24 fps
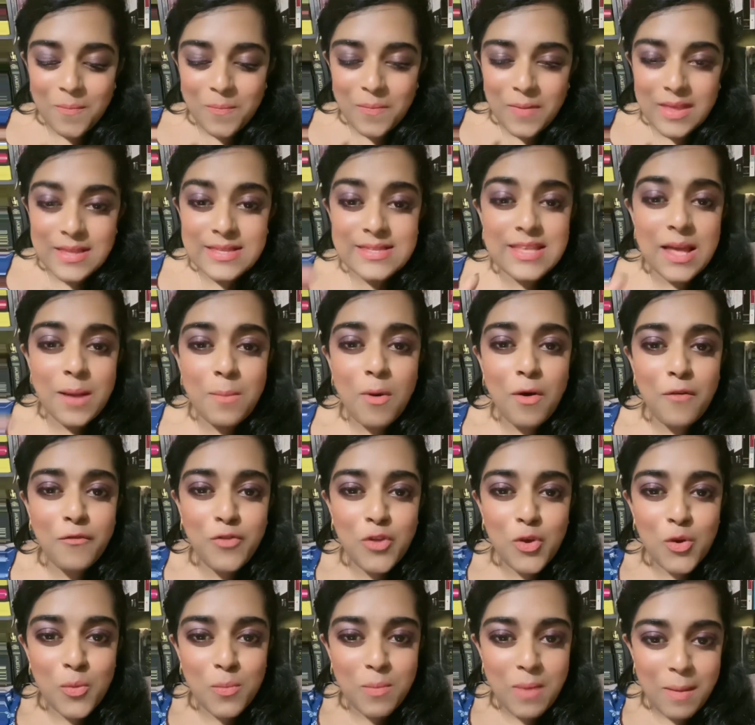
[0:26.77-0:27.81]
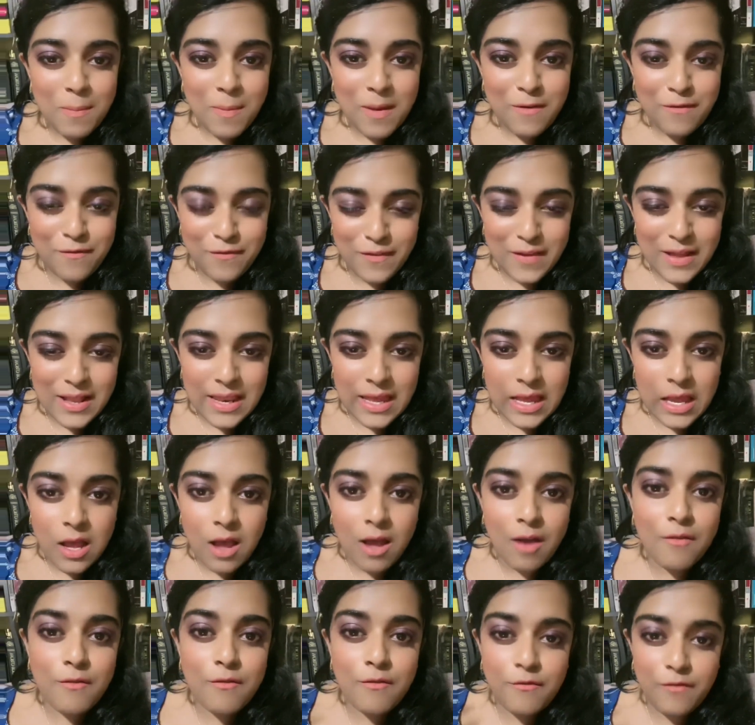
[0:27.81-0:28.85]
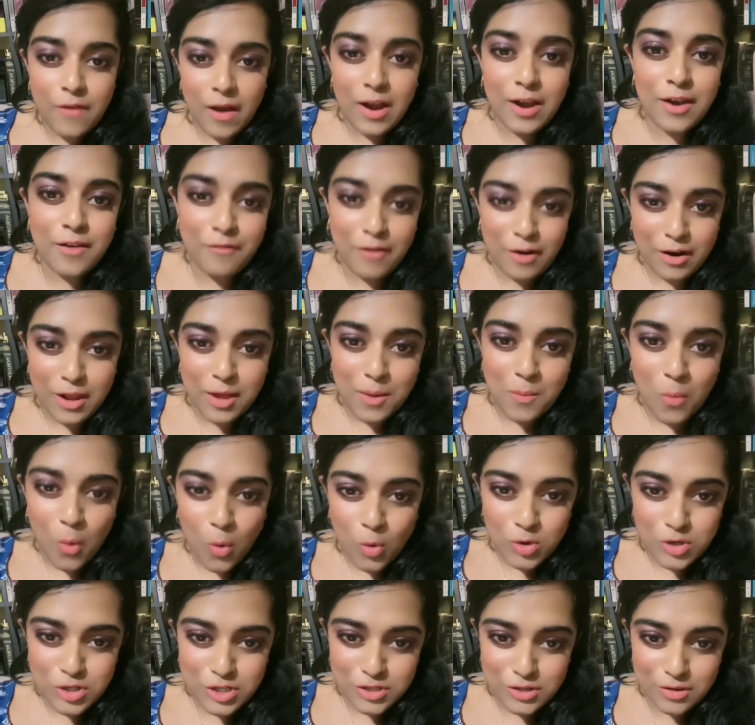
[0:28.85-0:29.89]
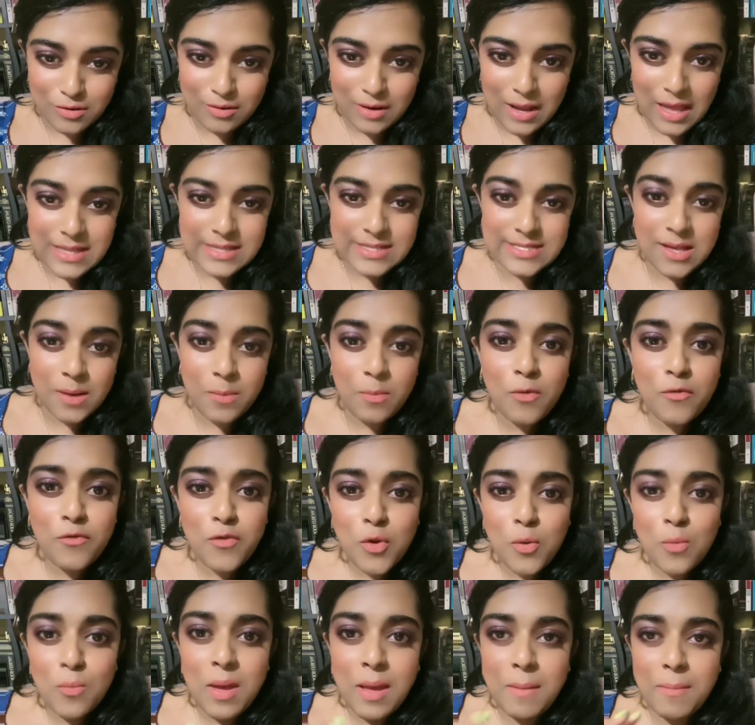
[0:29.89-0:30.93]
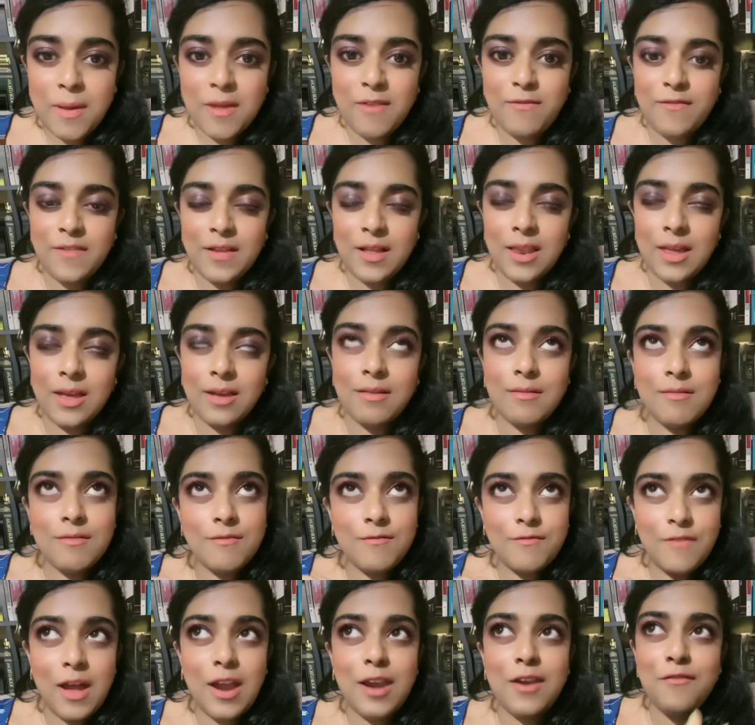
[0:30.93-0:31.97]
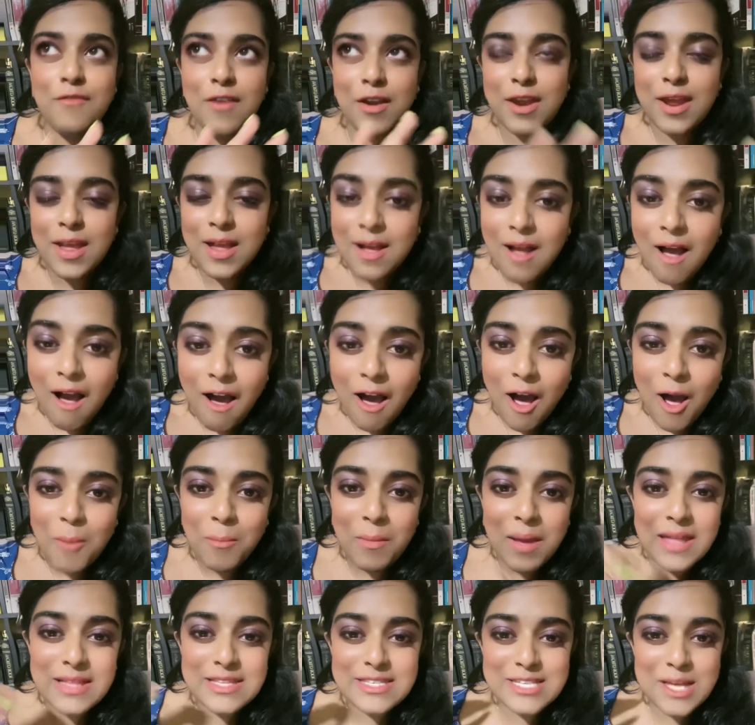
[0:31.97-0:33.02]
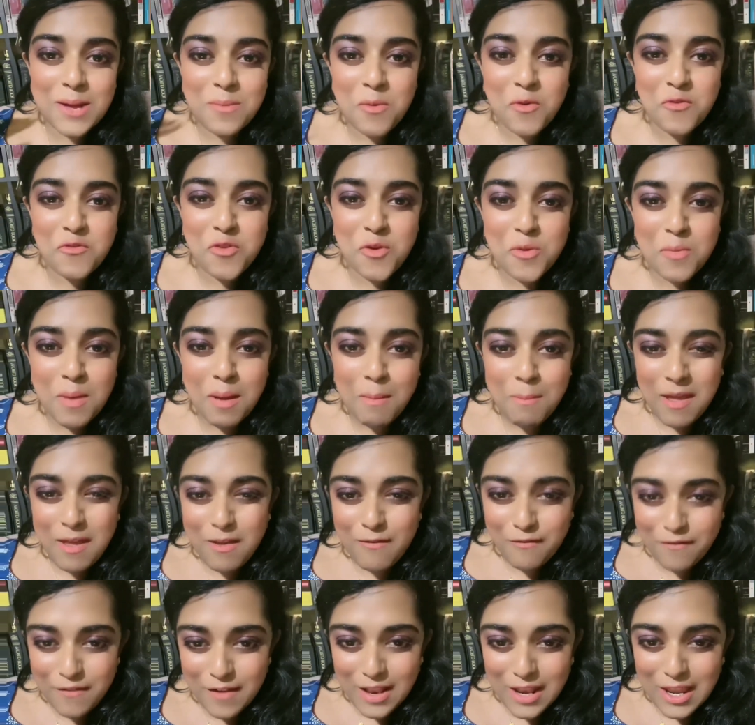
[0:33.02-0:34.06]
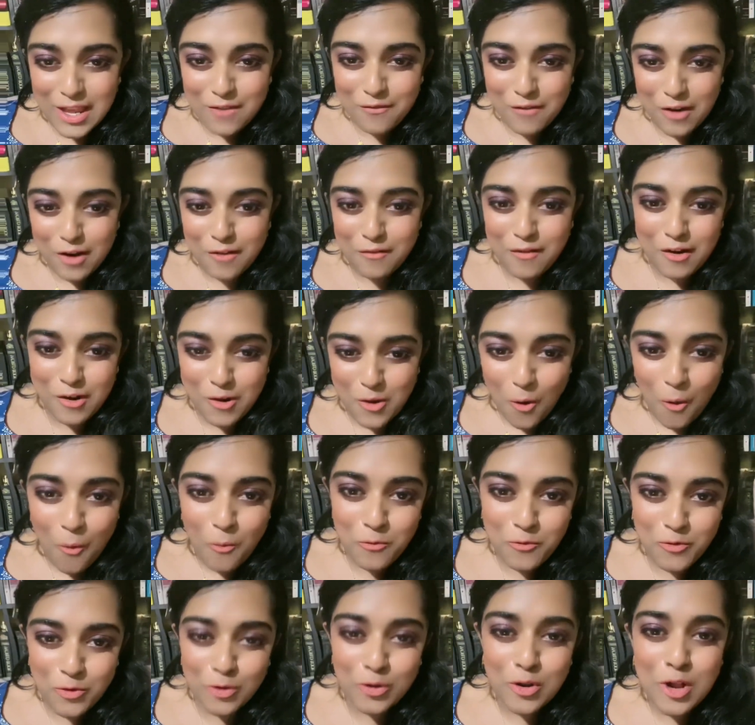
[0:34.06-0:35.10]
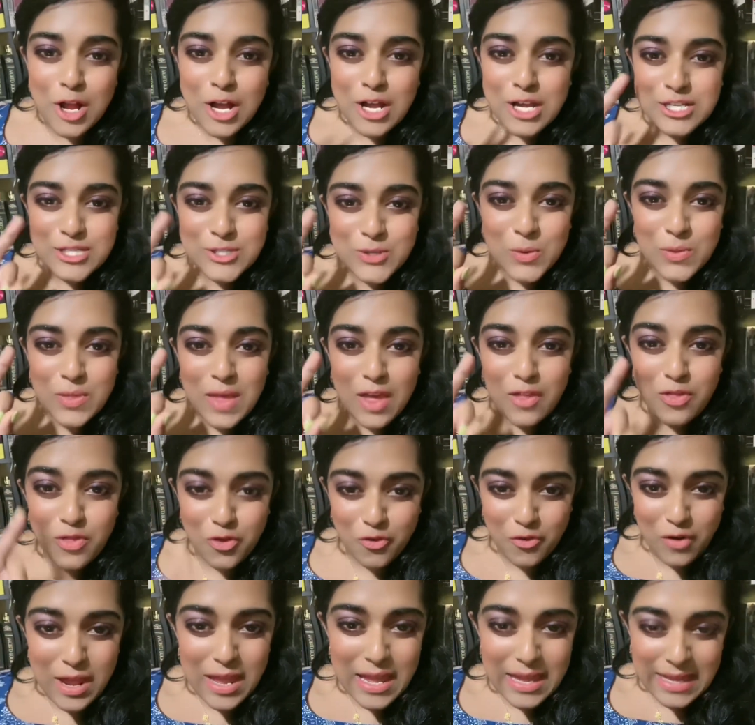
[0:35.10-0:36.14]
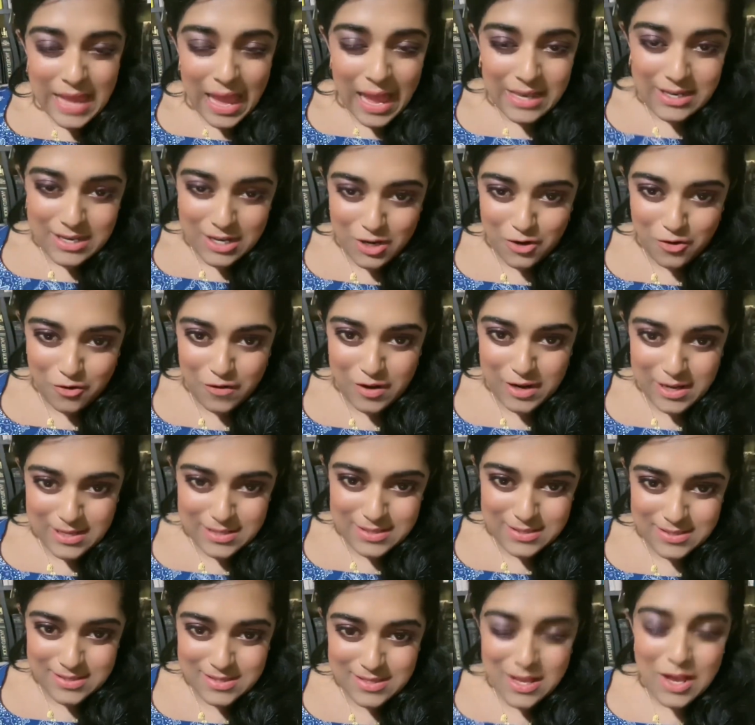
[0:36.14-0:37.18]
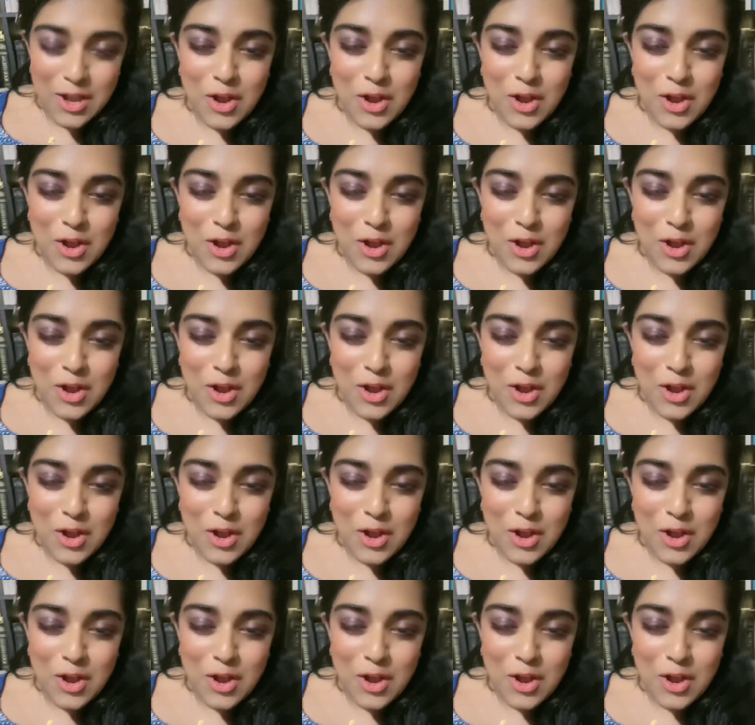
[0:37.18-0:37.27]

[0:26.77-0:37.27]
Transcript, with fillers: some of you may be feeling very, very emotional, and some of you may be feeling very, very calm, and some of you may be feeling very, very hopeful. So there are three categories